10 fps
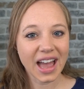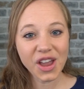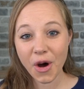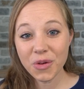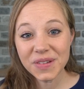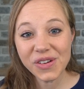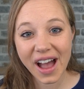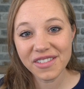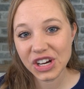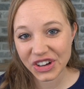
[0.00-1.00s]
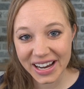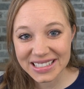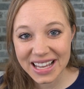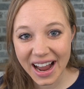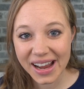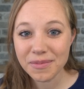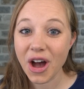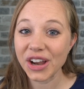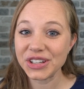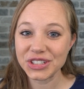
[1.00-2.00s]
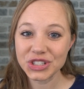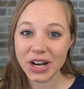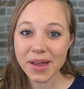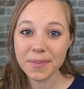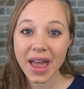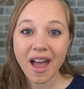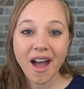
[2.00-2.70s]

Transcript: I hope you have a great time on your trip.